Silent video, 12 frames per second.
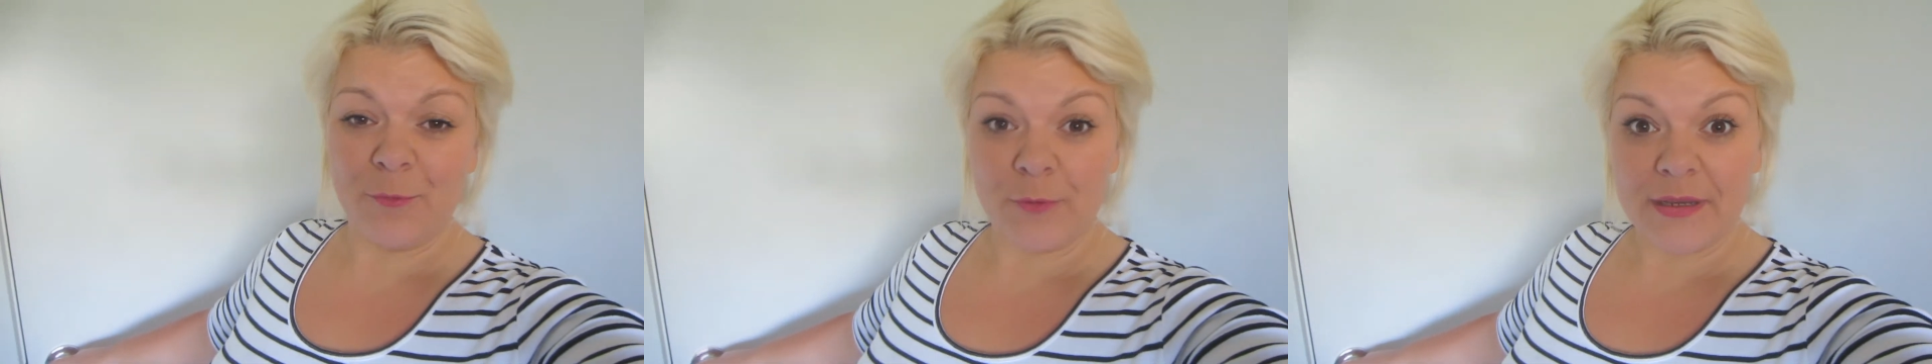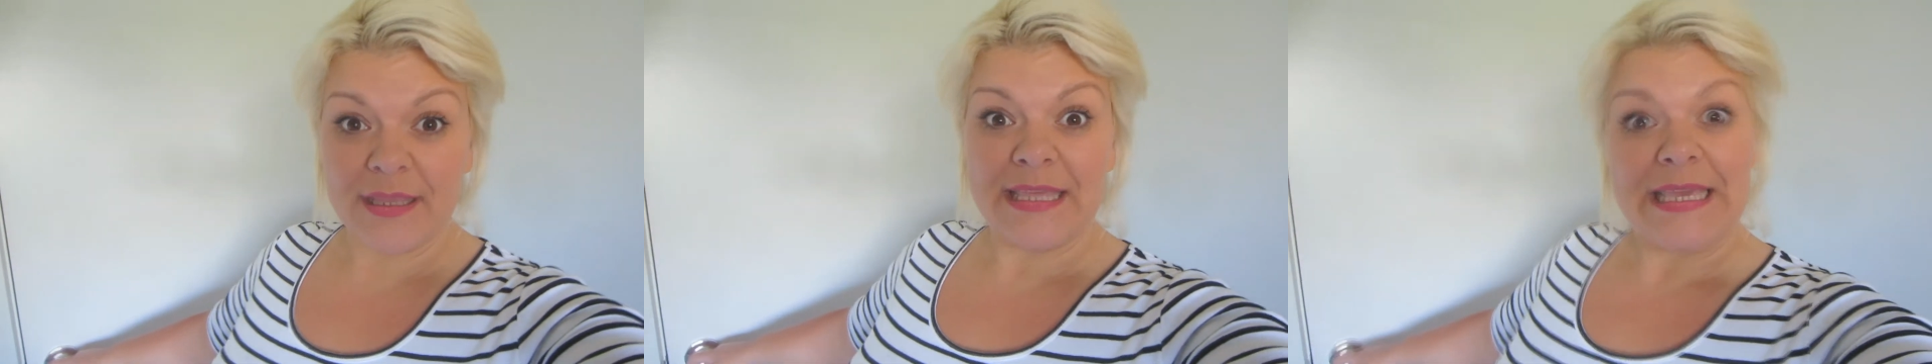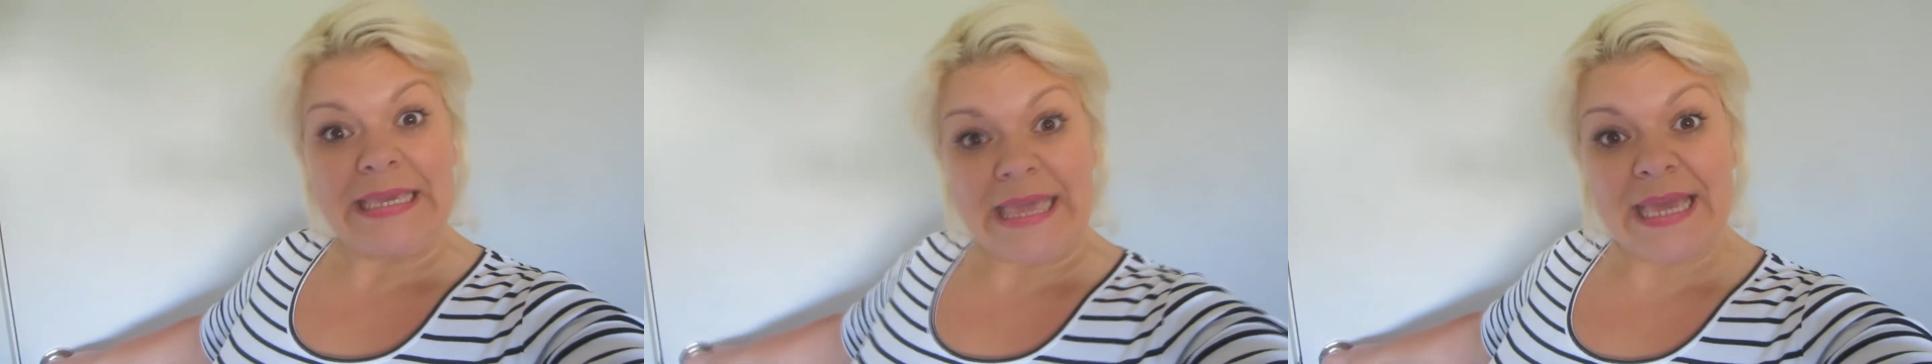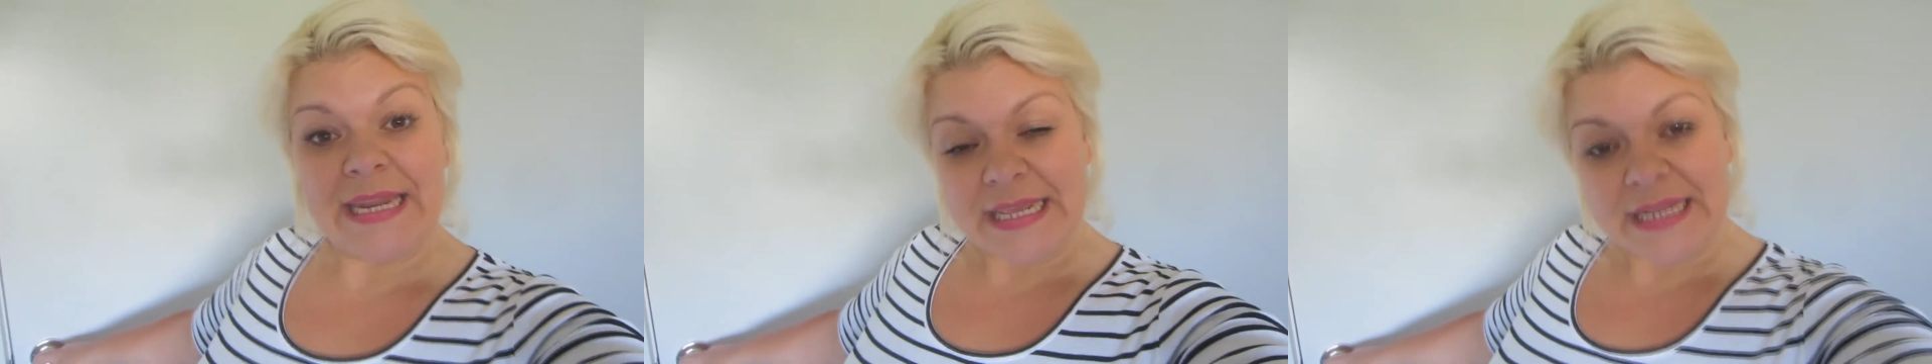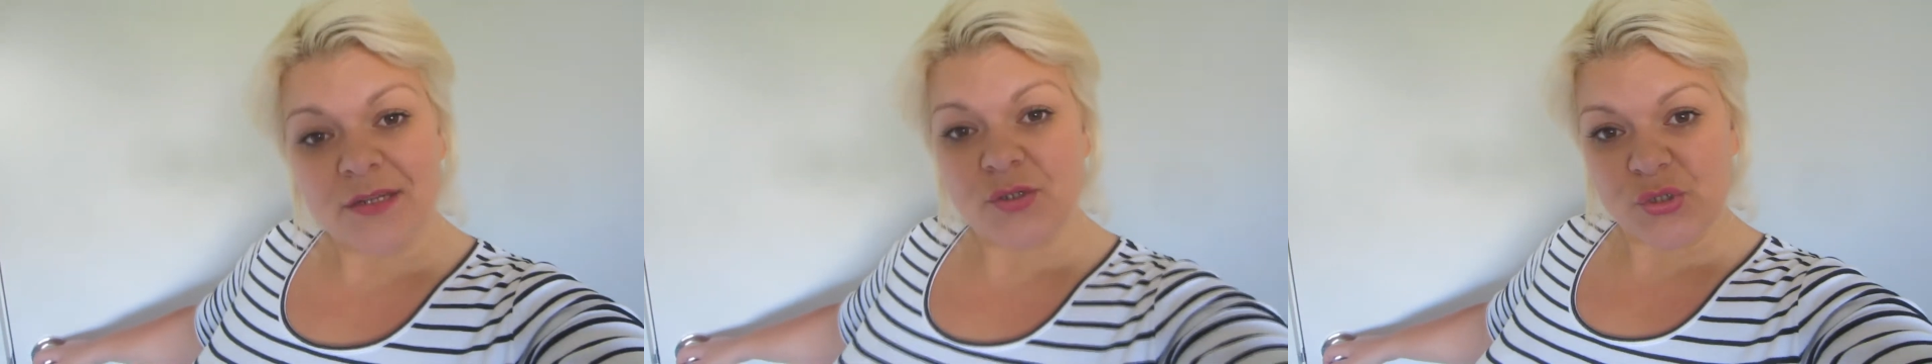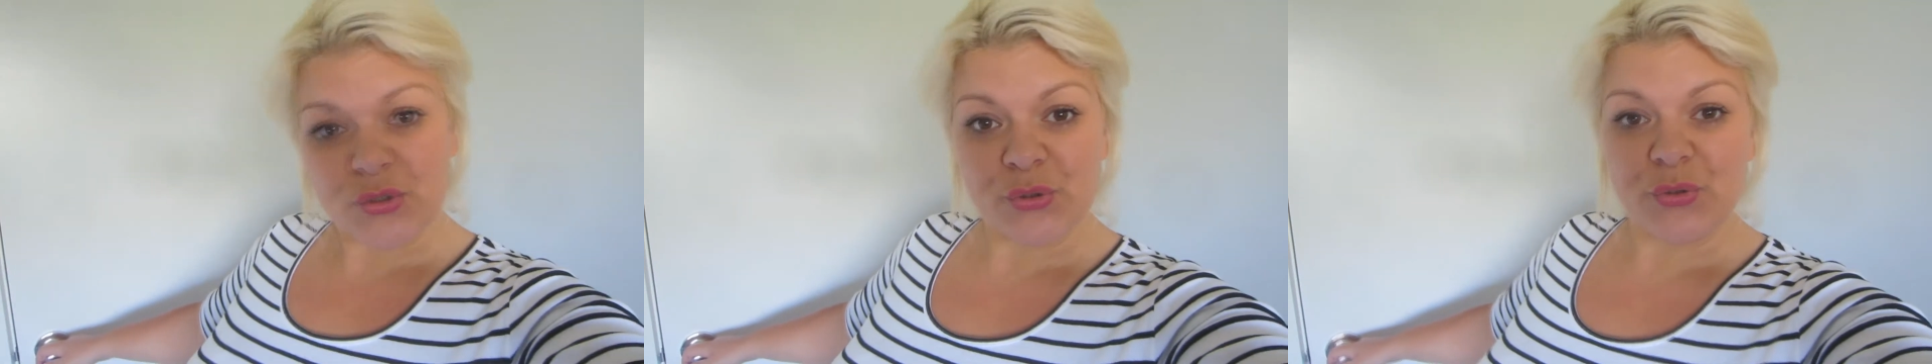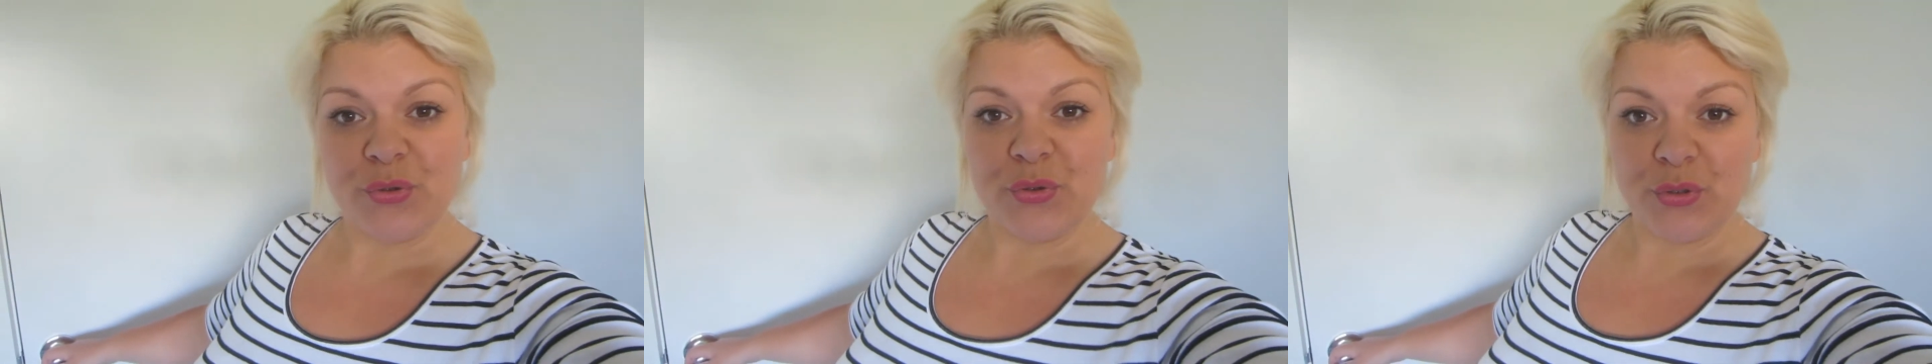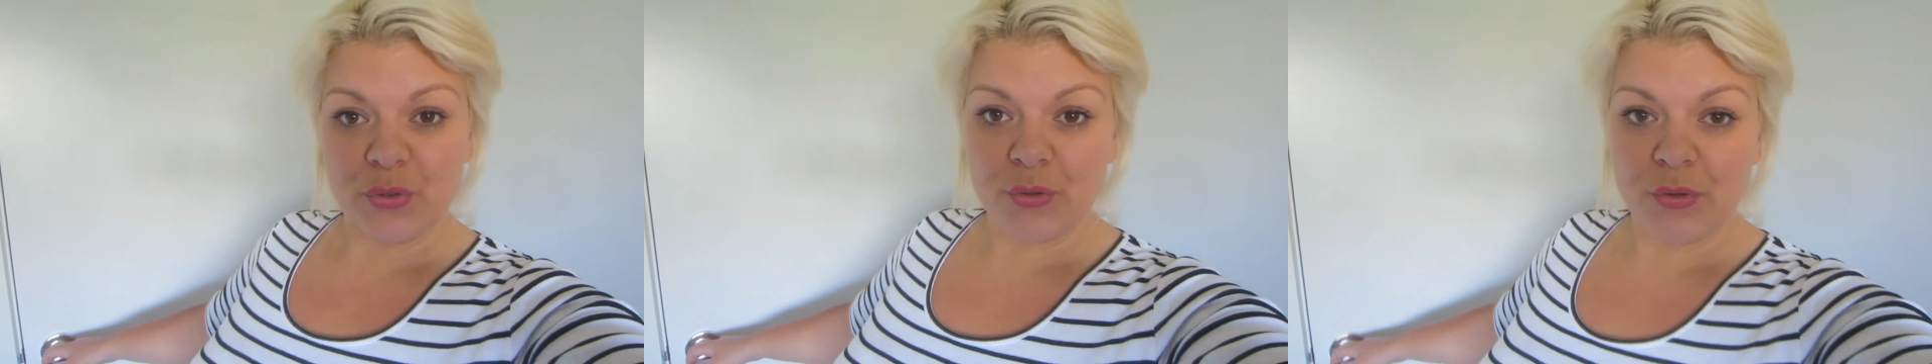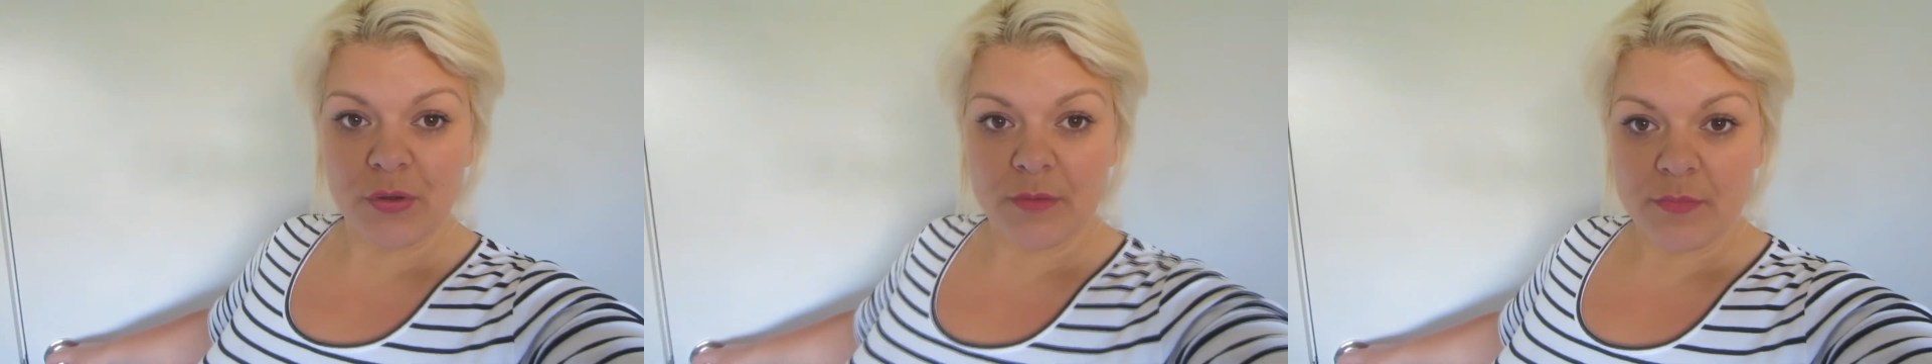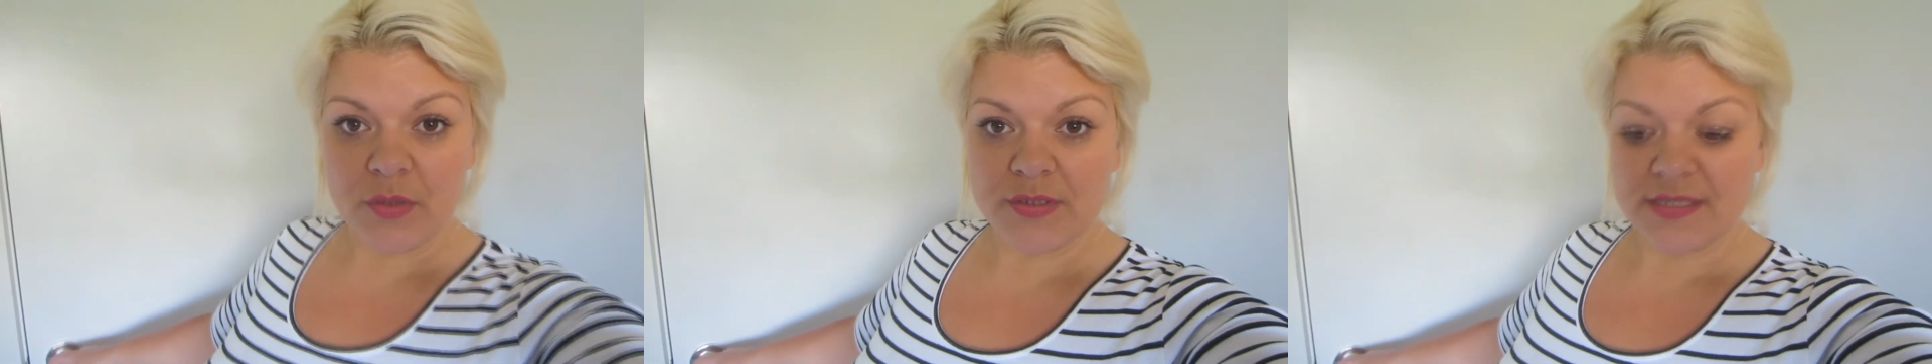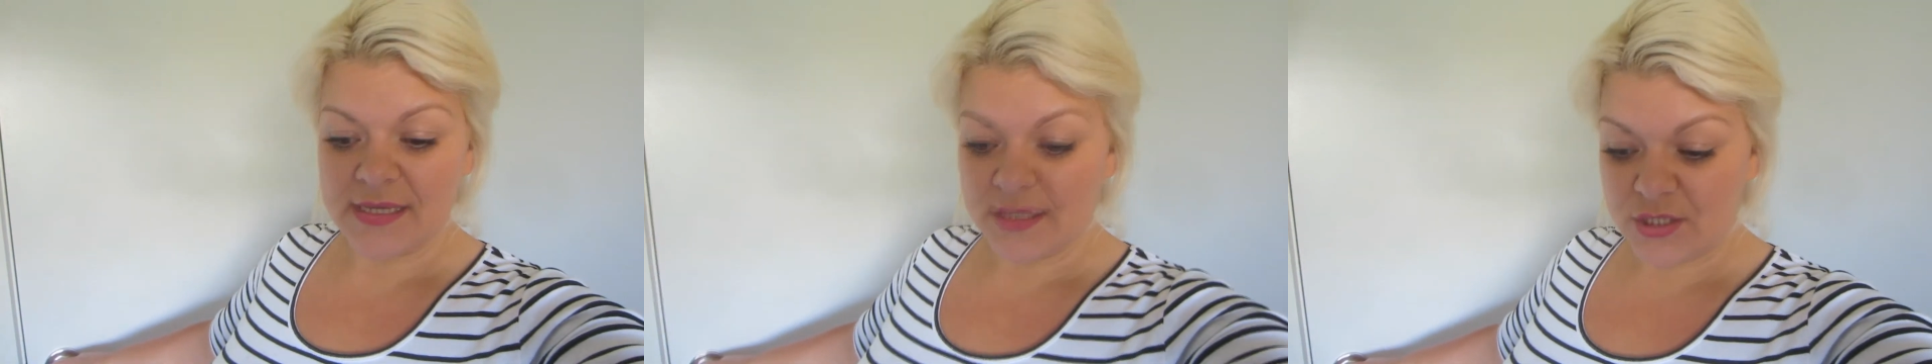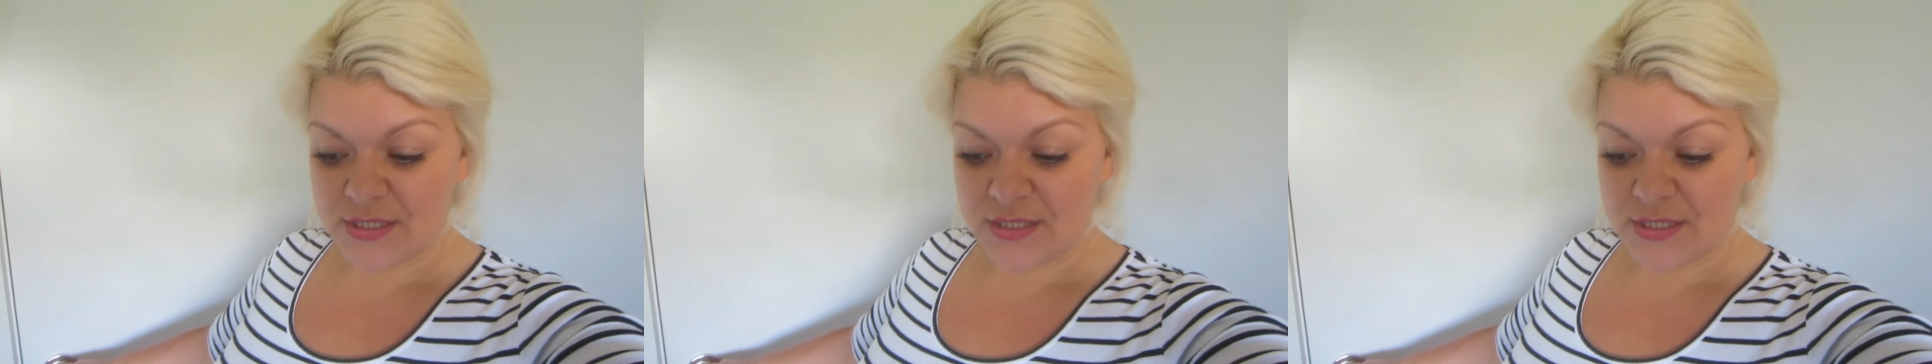really get into your music.